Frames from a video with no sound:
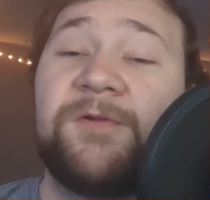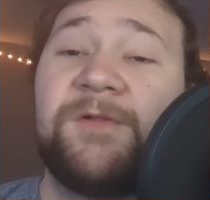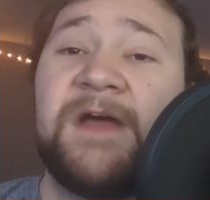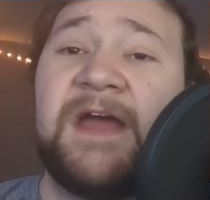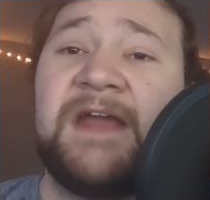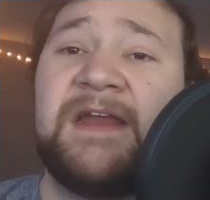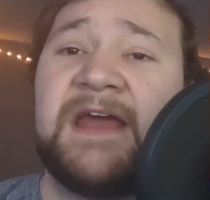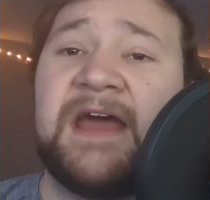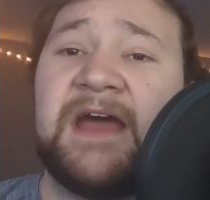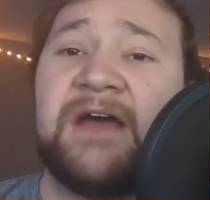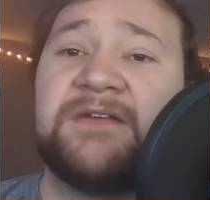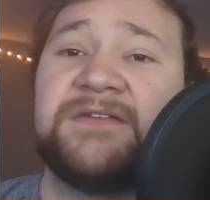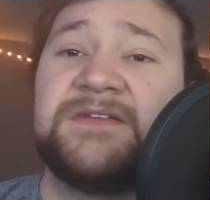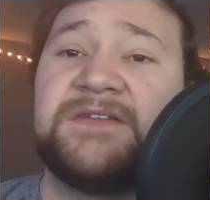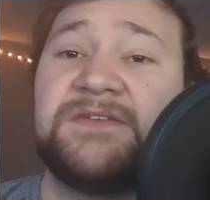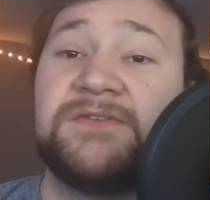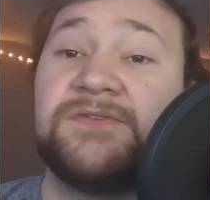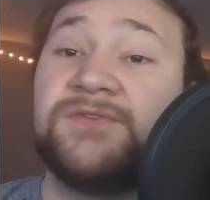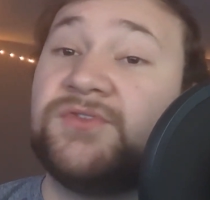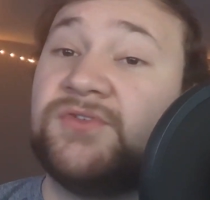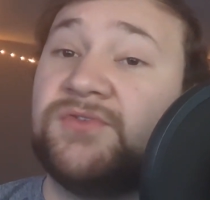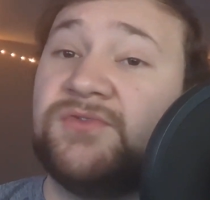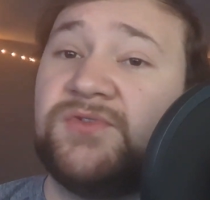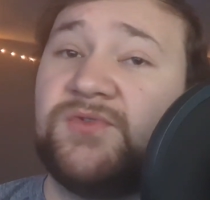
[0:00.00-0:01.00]
Lighthouse,
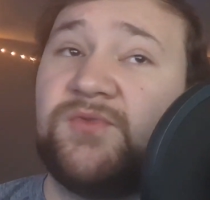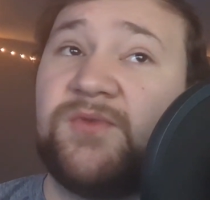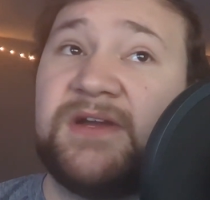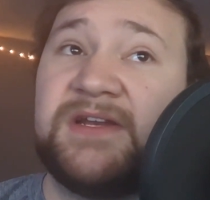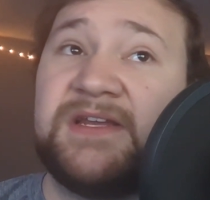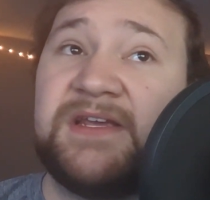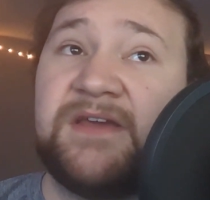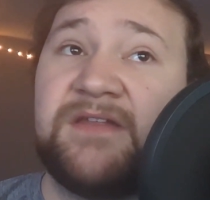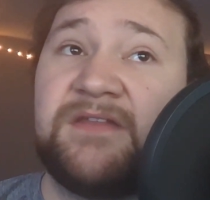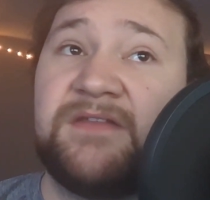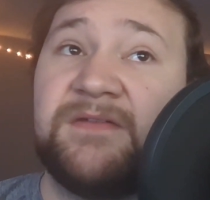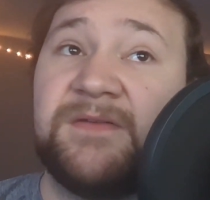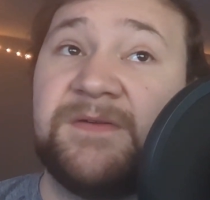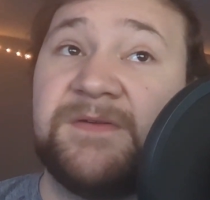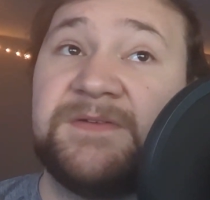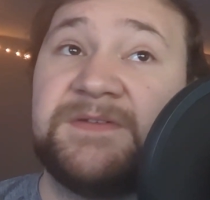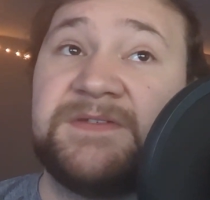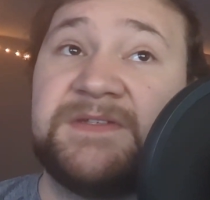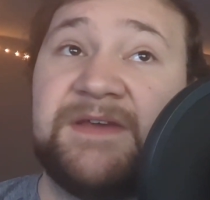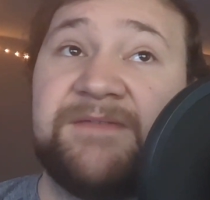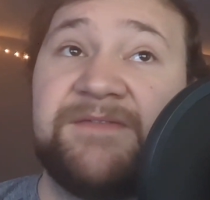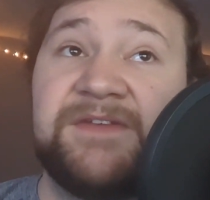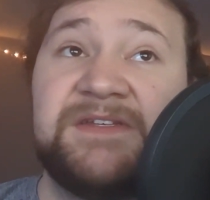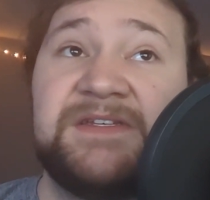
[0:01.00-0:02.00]
June 20th,
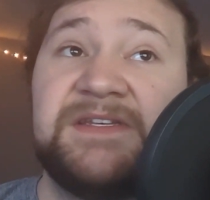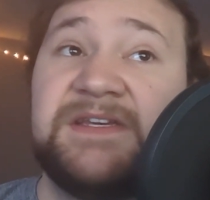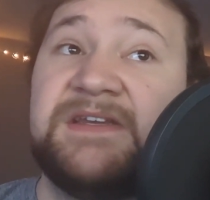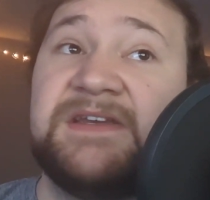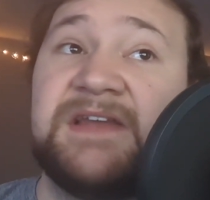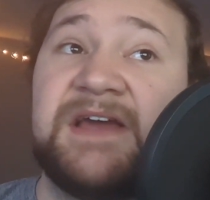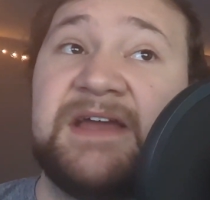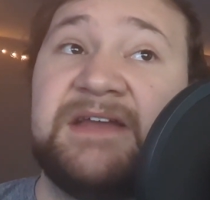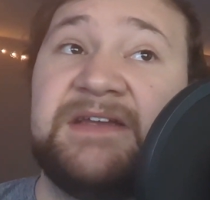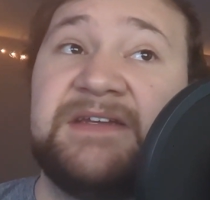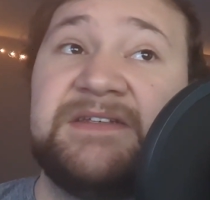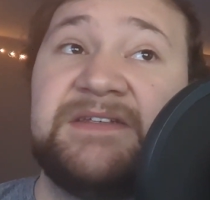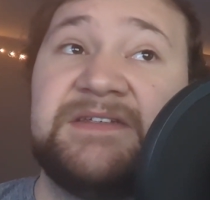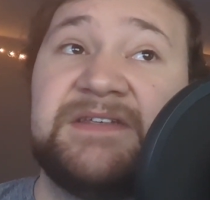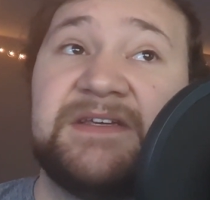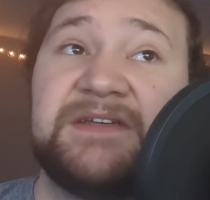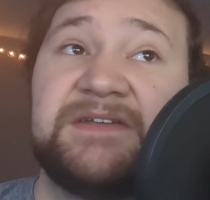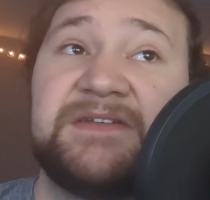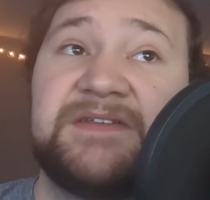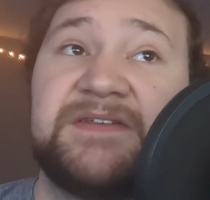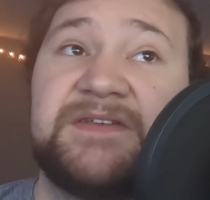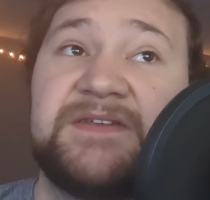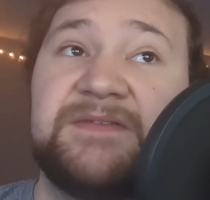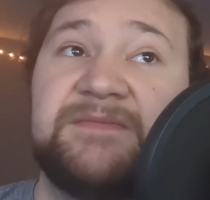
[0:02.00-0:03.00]

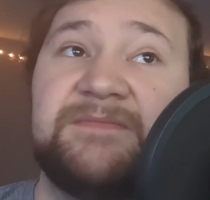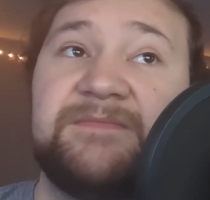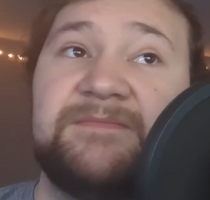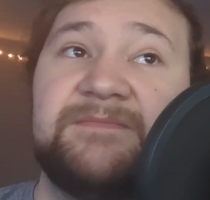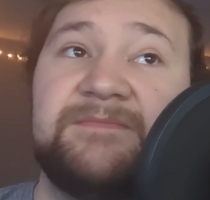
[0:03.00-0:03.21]
1796.